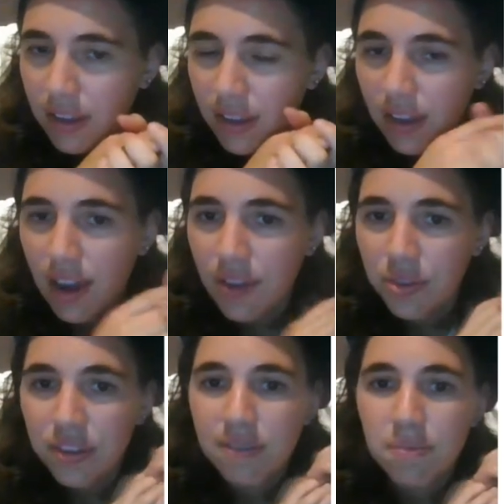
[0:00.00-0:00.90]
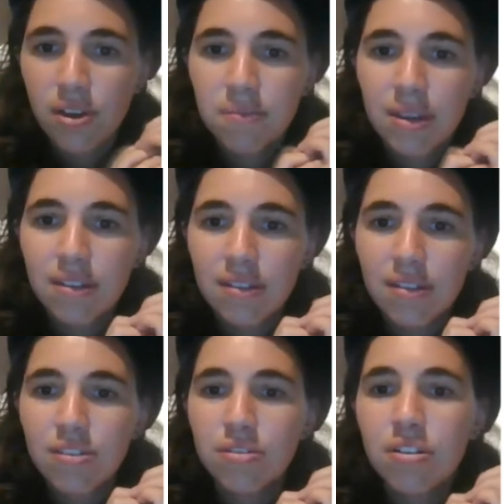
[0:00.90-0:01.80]
At this moment
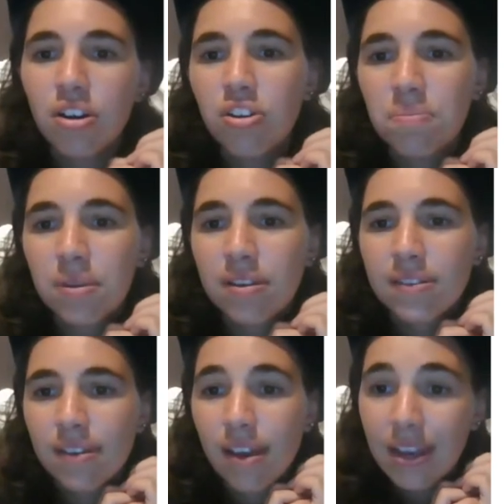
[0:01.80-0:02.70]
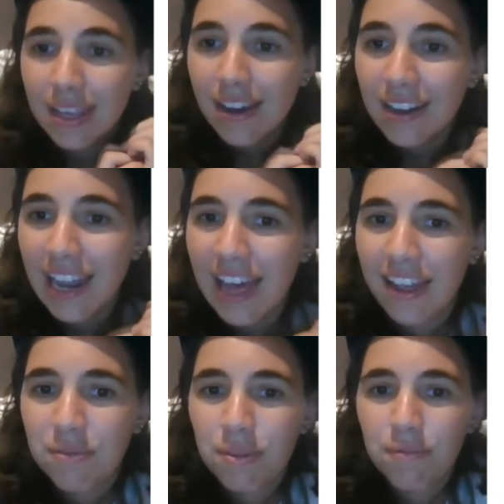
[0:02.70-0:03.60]
the door opened, and a young
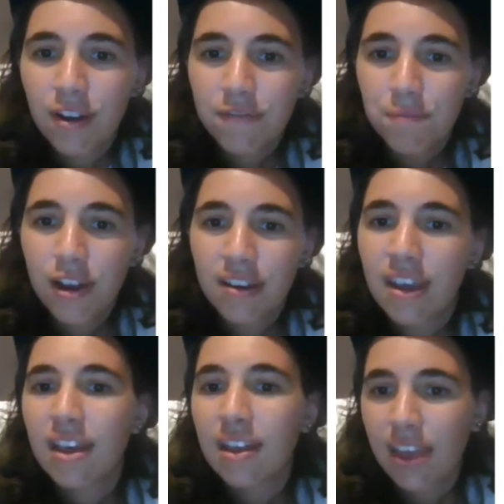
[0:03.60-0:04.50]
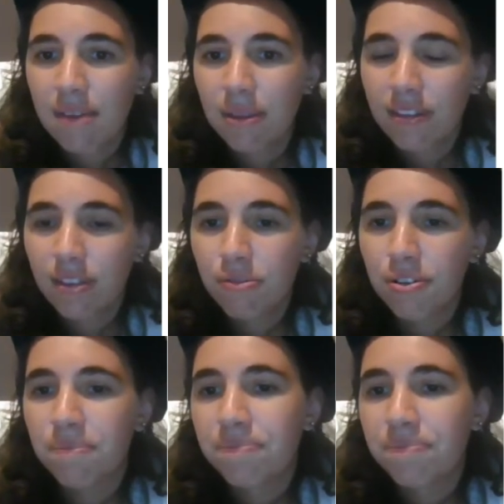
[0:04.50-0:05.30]
lad with rough brown hair came into the room.